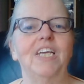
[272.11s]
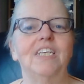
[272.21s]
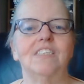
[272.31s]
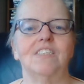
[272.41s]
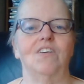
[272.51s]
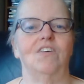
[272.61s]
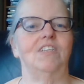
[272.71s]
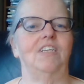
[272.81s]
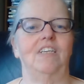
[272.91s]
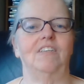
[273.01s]
It's not
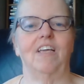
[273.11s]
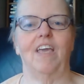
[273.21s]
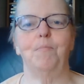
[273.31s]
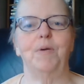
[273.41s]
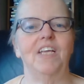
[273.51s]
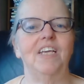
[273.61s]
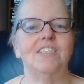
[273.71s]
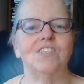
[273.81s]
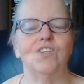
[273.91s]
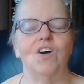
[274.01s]
Neil Gaiman.
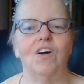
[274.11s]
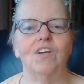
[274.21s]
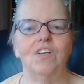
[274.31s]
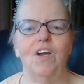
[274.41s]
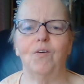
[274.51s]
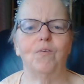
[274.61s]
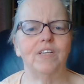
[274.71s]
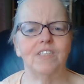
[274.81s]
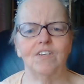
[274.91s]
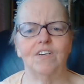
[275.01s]
It's not, no,
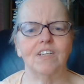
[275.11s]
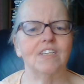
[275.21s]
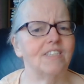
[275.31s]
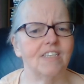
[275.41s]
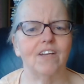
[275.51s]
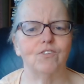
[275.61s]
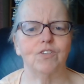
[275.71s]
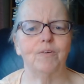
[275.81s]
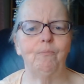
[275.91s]
it's not. It's Sandra.